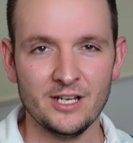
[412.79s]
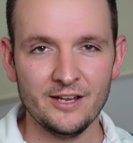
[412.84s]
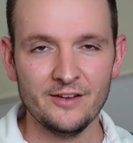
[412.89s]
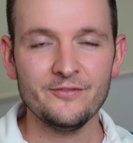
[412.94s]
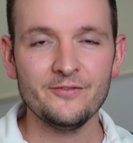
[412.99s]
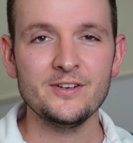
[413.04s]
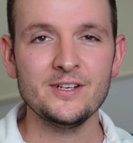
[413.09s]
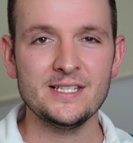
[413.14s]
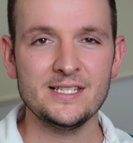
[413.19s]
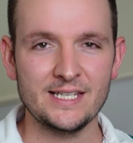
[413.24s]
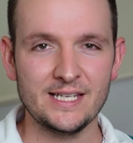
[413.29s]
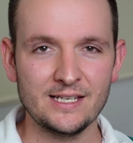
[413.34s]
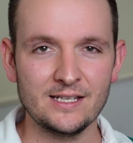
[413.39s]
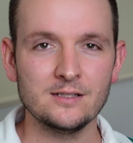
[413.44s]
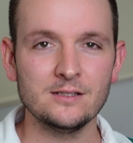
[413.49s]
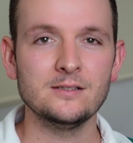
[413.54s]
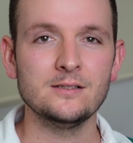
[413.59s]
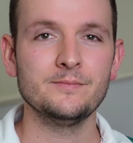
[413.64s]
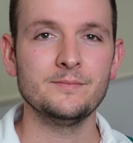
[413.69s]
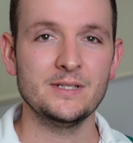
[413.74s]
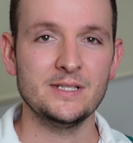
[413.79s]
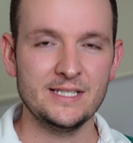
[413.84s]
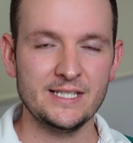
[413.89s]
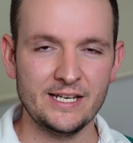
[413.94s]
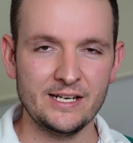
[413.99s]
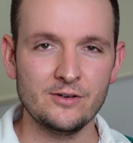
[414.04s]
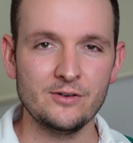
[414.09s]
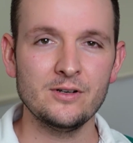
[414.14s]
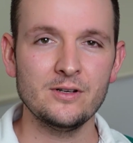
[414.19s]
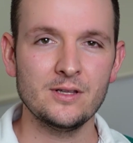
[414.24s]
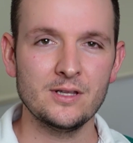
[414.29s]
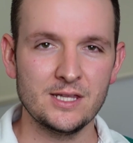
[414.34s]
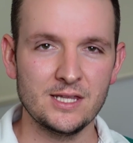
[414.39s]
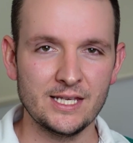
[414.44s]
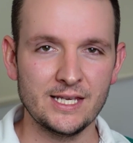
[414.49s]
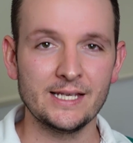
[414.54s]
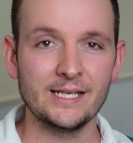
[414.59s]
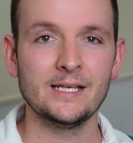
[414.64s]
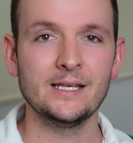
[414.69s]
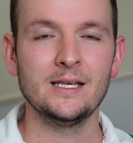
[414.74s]
every single material
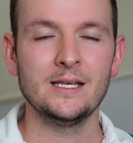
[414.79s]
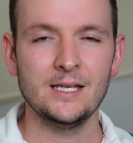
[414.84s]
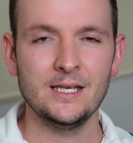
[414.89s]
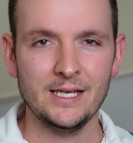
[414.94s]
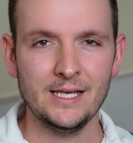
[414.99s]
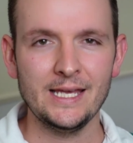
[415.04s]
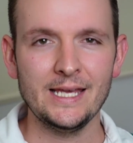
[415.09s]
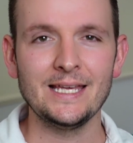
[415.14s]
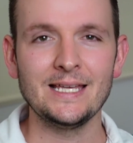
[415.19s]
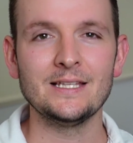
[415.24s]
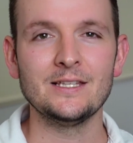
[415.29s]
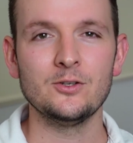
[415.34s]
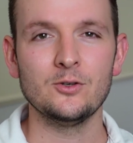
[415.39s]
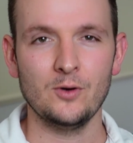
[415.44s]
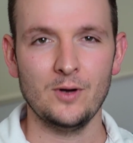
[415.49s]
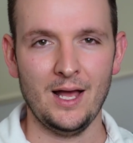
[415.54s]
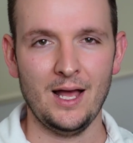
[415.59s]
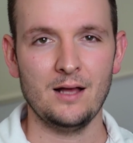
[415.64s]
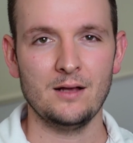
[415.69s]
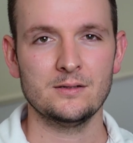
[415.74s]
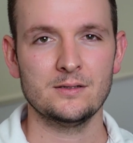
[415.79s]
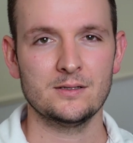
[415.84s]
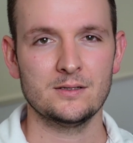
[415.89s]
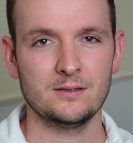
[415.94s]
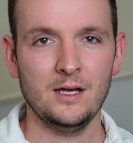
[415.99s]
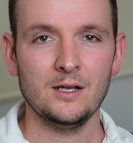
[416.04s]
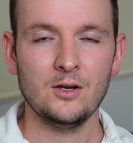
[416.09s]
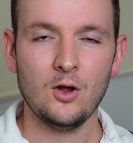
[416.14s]
thing in your house.